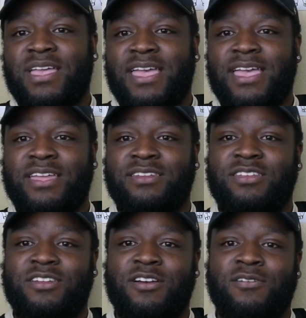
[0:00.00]
And,
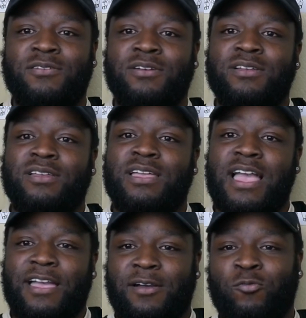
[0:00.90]
you know,
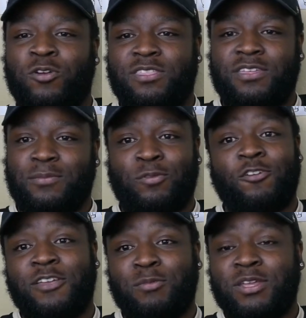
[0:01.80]
uh, with
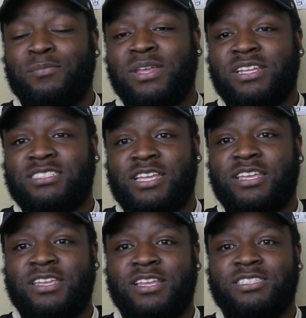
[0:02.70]
employment being shaky,